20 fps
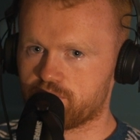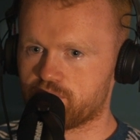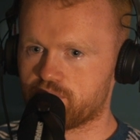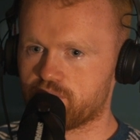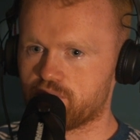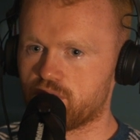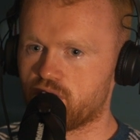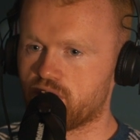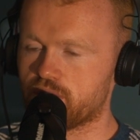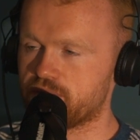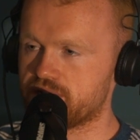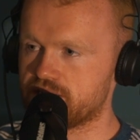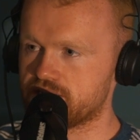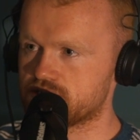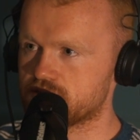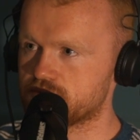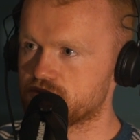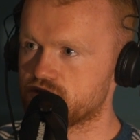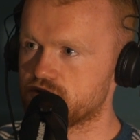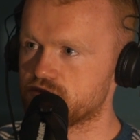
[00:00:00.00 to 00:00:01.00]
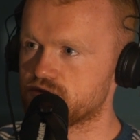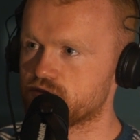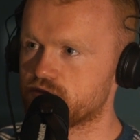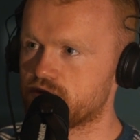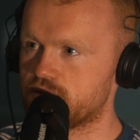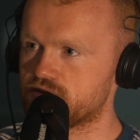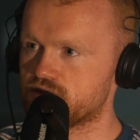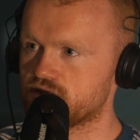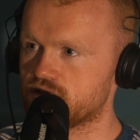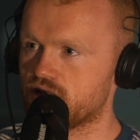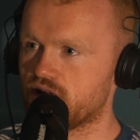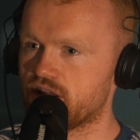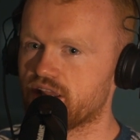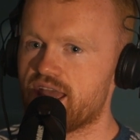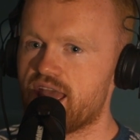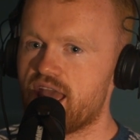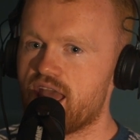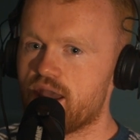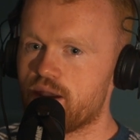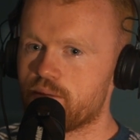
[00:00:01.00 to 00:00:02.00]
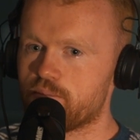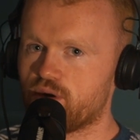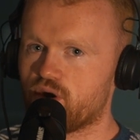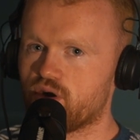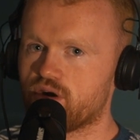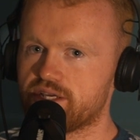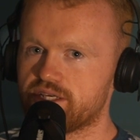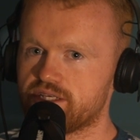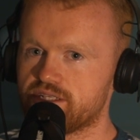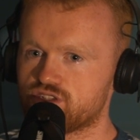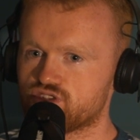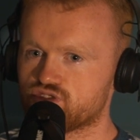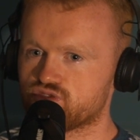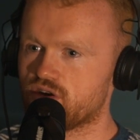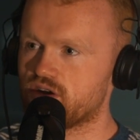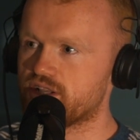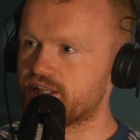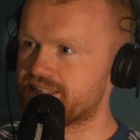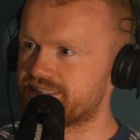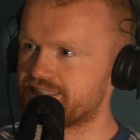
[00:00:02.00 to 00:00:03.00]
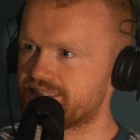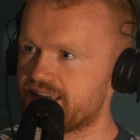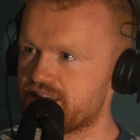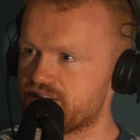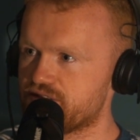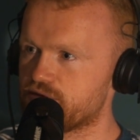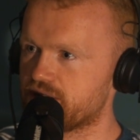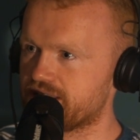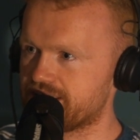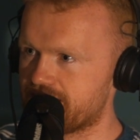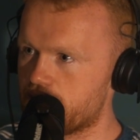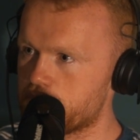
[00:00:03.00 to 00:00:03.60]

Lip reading: my paid subscription website, like, by trying to save money,